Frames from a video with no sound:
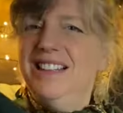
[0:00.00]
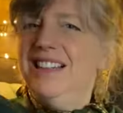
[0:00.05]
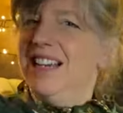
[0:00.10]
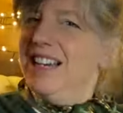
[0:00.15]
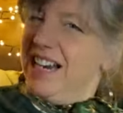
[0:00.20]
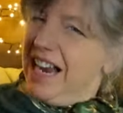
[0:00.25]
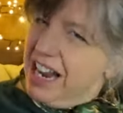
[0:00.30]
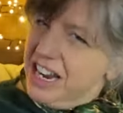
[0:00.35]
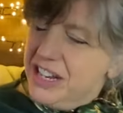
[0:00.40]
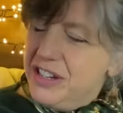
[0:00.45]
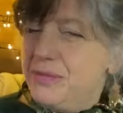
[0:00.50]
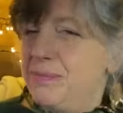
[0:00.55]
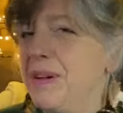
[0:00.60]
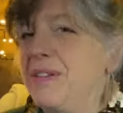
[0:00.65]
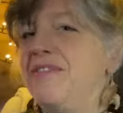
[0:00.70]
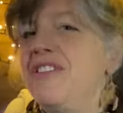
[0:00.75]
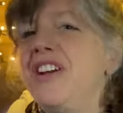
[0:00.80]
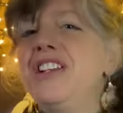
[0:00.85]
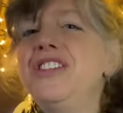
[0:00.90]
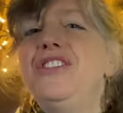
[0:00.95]
And my
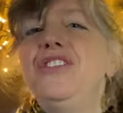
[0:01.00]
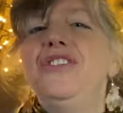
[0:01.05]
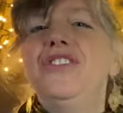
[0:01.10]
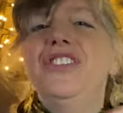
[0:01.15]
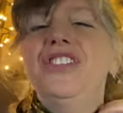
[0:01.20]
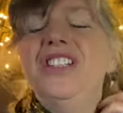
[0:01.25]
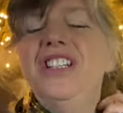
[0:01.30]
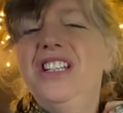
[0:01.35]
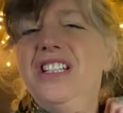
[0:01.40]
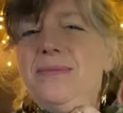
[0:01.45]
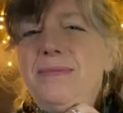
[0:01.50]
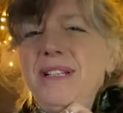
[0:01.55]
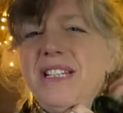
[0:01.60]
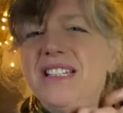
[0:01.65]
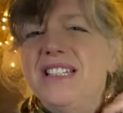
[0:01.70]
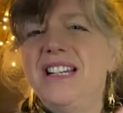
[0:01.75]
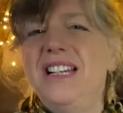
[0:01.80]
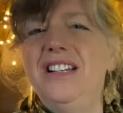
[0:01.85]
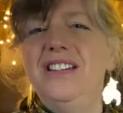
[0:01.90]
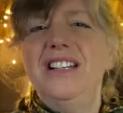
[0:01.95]
friends used to tease me and
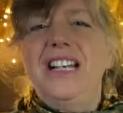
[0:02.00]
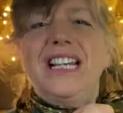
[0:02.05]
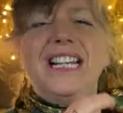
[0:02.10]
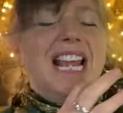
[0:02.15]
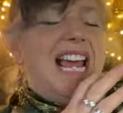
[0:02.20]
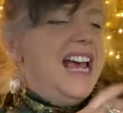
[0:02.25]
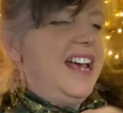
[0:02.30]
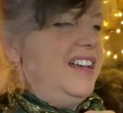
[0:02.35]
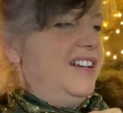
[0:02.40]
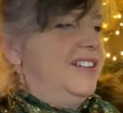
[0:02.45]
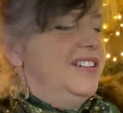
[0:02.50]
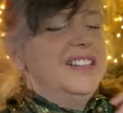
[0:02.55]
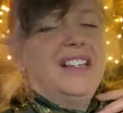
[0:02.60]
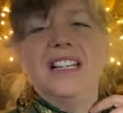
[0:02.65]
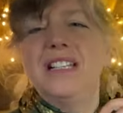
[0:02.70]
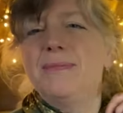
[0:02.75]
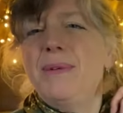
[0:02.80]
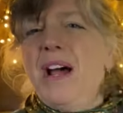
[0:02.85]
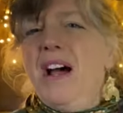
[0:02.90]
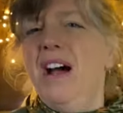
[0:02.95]
say I look like an air
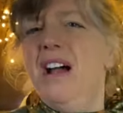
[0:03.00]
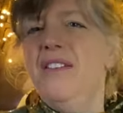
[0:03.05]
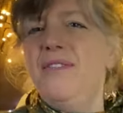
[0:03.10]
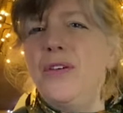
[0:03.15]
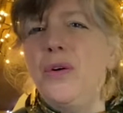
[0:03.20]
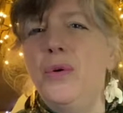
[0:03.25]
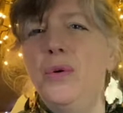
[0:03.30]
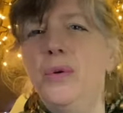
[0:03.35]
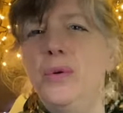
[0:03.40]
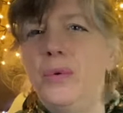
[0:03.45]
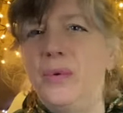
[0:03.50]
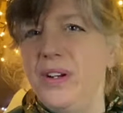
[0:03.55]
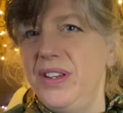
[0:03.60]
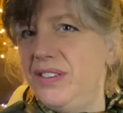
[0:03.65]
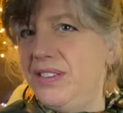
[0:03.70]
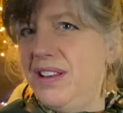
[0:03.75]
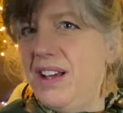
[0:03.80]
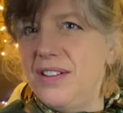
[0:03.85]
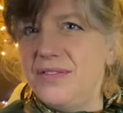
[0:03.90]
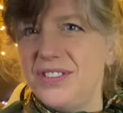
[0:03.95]
hostess, but I've
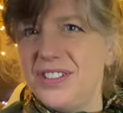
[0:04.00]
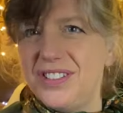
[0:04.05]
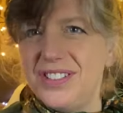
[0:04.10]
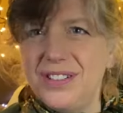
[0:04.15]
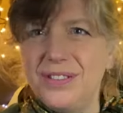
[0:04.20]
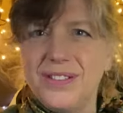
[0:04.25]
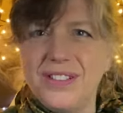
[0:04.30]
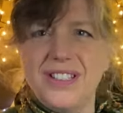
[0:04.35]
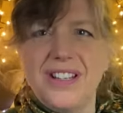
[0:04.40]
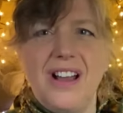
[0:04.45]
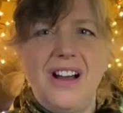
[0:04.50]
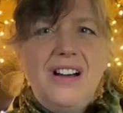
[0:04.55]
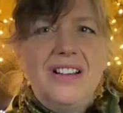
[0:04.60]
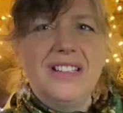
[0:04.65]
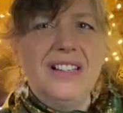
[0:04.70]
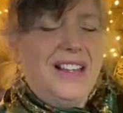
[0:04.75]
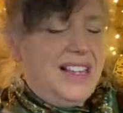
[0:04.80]
always loved a silk scarf.